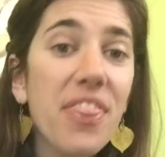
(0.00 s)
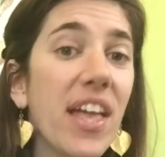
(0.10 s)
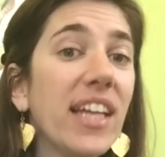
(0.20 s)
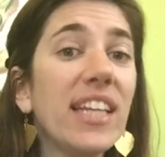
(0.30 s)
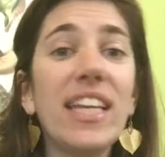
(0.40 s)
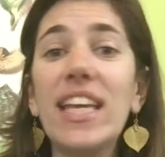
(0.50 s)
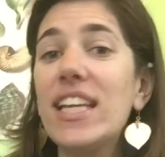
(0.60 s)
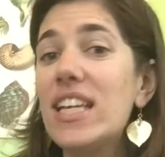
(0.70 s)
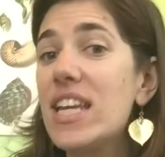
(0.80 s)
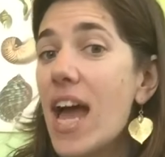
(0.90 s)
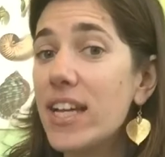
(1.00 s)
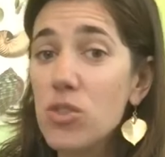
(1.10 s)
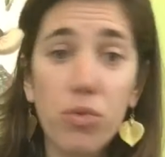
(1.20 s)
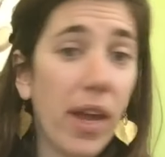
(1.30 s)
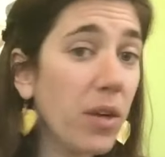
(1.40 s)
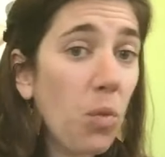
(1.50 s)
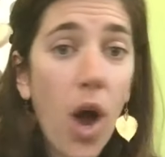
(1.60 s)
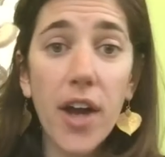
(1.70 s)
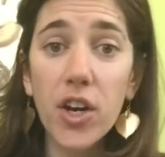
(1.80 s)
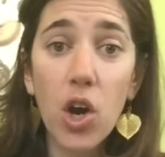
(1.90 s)
they need nice
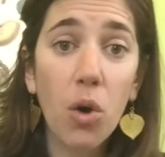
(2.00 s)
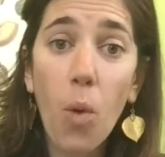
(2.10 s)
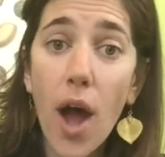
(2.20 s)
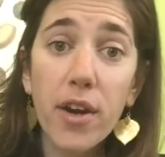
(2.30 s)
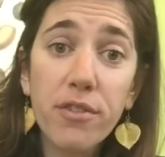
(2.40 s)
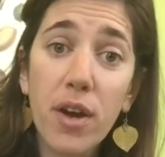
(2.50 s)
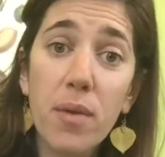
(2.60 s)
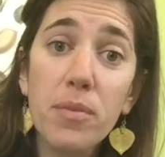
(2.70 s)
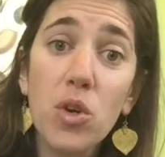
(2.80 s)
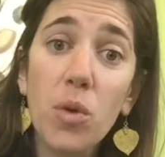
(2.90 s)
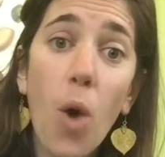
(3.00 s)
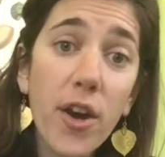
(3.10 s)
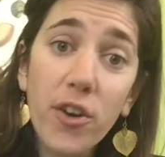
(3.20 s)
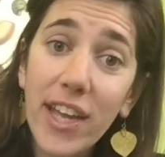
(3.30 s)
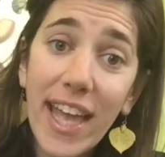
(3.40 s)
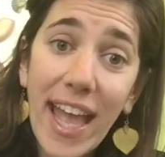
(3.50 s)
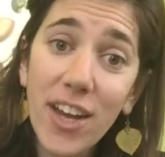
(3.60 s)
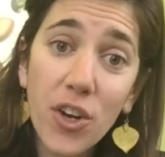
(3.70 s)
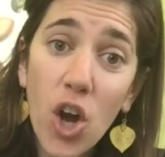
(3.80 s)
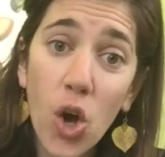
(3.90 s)
rainwater or water from your watering
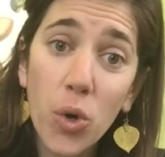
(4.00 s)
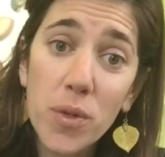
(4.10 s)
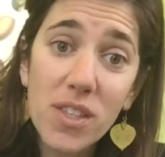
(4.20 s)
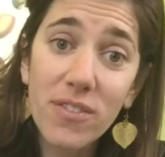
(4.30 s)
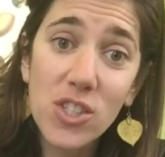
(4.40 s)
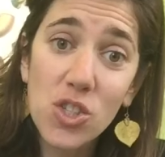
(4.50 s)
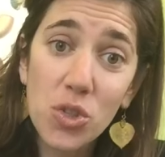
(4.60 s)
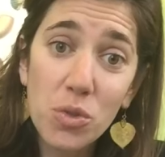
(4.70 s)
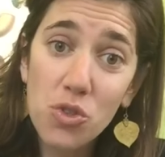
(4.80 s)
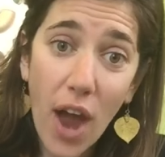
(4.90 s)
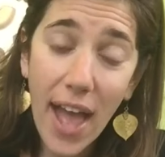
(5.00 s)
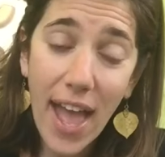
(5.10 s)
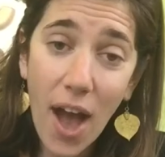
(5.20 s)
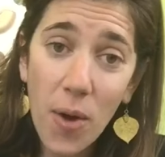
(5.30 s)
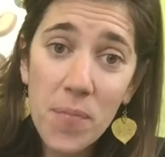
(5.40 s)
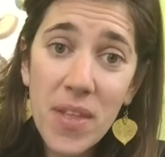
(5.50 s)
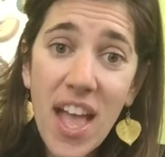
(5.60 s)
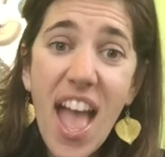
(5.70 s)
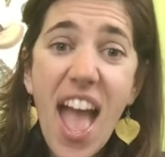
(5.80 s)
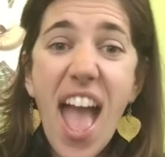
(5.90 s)
can or hose if it's too dry out,
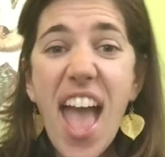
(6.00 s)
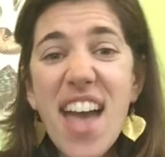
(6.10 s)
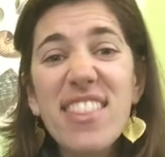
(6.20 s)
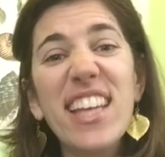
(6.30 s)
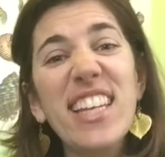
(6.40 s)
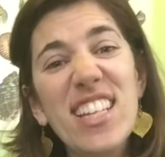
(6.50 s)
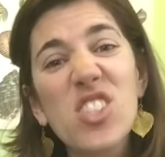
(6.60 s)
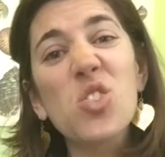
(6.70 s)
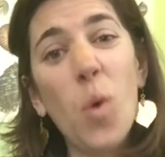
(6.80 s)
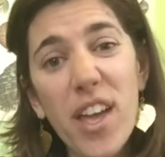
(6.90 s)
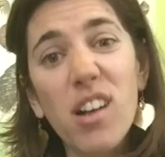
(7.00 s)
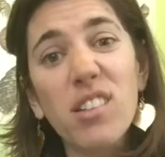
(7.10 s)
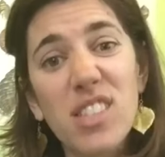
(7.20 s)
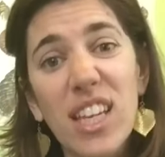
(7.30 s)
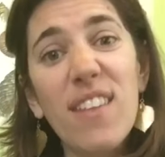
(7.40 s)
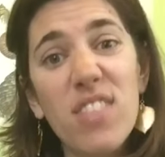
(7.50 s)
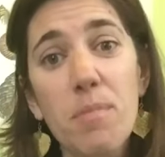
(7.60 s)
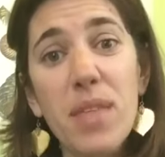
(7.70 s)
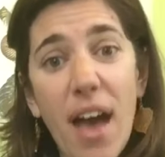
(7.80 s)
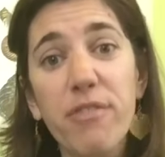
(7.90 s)
and they need soil to give
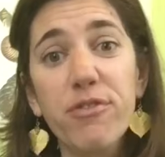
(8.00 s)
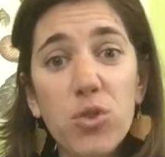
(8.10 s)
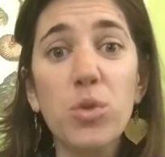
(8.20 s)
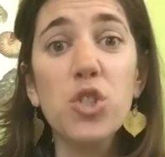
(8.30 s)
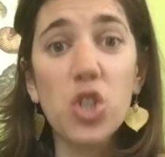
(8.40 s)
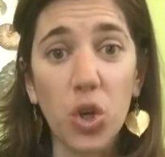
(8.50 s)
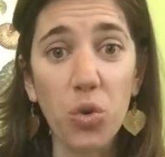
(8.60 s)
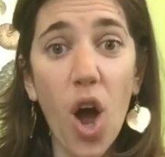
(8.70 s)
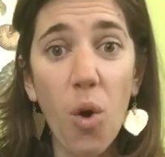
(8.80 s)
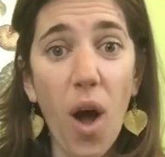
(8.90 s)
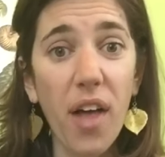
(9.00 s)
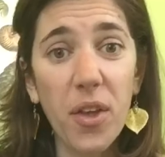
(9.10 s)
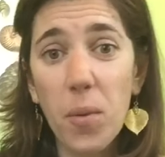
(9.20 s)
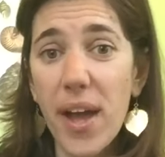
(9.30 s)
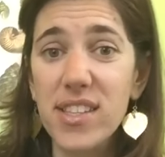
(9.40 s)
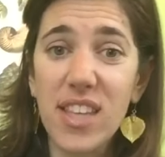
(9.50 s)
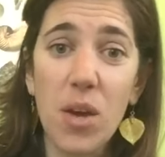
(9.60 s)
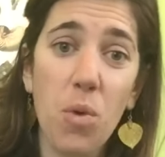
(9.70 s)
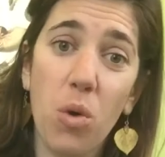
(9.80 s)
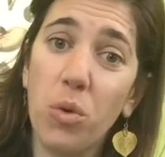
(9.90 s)
them that food to grow. Otherwise,
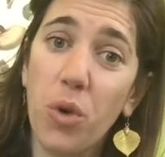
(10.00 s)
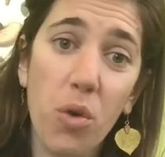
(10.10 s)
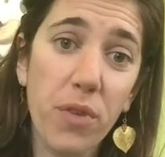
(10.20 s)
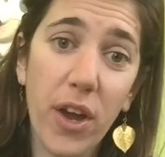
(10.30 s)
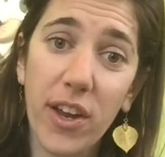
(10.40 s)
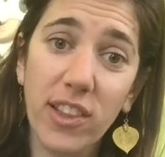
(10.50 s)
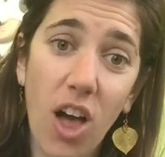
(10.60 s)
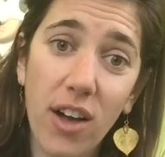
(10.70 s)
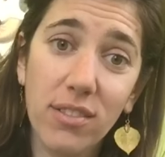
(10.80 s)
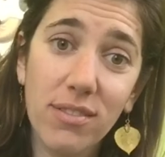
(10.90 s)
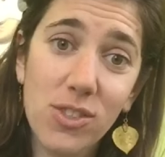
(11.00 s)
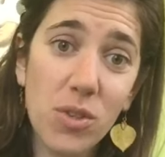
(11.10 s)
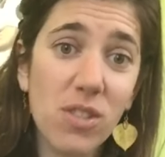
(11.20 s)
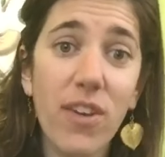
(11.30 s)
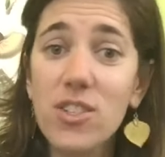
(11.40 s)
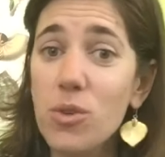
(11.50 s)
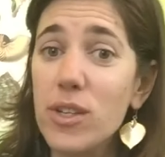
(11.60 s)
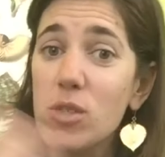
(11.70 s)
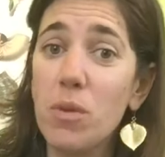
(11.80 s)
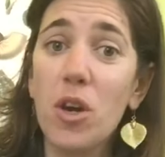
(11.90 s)
they won't grow very long. So it's fun to
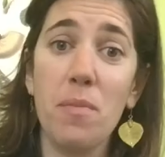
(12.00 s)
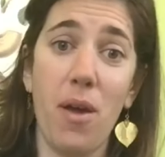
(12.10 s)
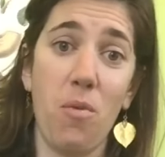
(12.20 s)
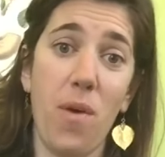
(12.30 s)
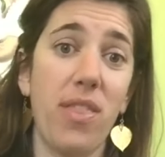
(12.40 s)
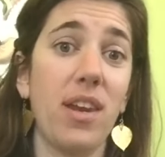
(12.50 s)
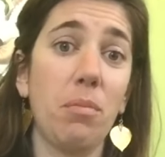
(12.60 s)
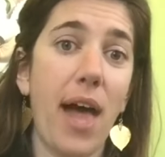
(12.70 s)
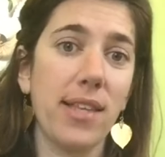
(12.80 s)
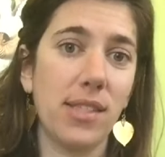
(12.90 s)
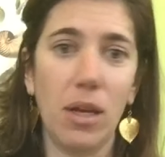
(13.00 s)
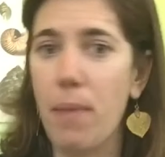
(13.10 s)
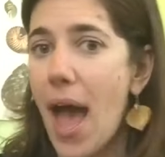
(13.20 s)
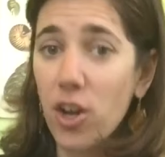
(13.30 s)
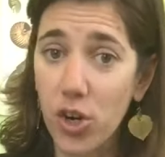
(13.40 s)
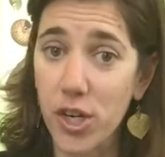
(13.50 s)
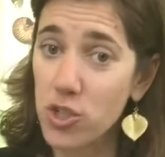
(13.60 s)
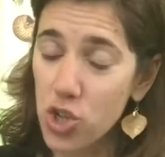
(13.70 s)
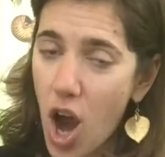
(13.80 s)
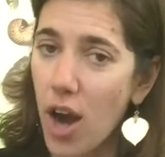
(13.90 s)
experiment with in a plastic bag or a
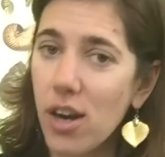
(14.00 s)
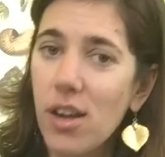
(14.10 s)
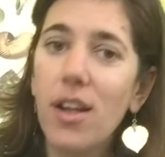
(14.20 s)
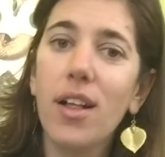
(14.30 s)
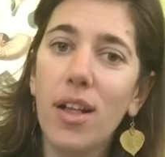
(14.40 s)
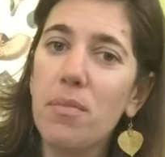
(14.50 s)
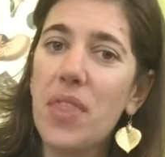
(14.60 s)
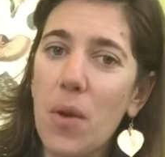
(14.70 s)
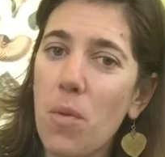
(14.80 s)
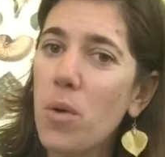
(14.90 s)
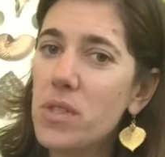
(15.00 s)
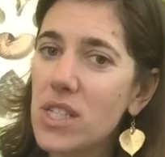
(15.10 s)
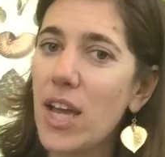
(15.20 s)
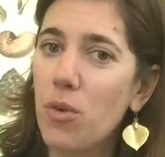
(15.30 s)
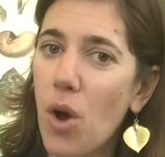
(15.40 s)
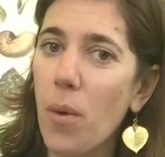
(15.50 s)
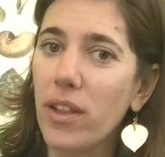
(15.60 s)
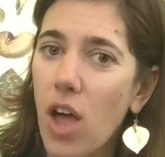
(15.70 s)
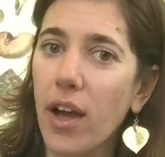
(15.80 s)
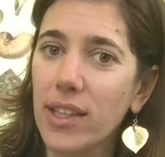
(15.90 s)
jar, but they won't stay
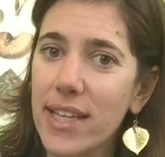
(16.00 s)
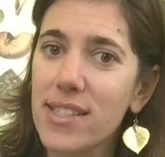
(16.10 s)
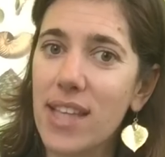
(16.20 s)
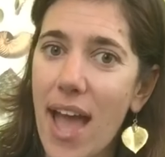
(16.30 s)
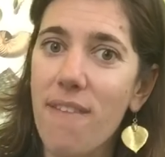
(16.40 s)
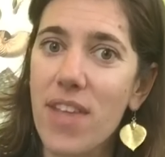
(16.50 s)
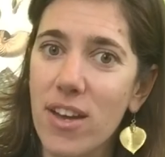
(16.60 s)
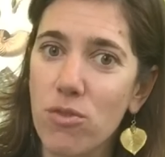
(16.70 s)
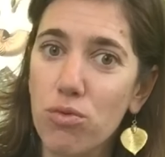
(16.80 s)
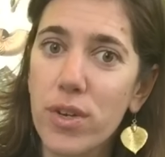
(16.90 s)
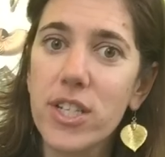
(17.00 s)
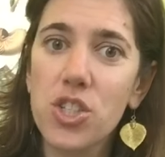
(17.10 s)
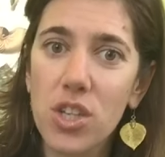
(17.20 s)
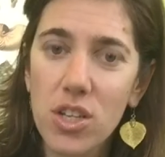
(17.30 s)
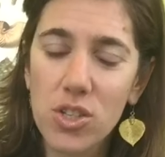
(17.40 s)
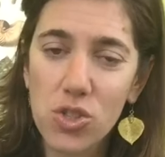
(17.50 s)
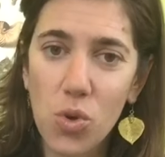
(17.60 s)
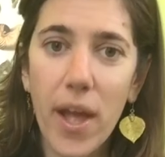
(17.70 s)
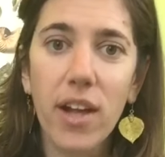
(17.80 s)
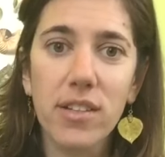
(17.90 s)
growing long unless they have that rich
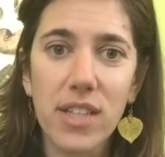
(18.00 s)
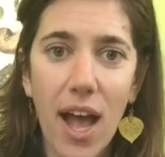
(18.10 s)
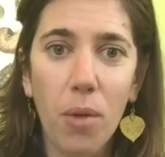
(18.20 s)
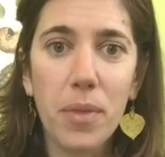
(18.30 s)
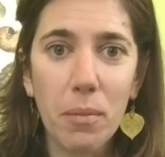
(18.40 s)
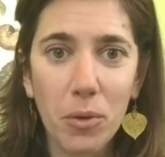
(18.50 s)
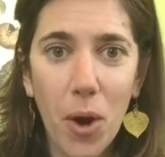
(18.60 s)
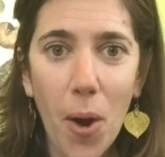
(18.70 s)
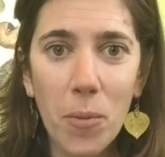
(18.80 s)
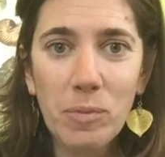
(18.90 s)
soil to help them grow.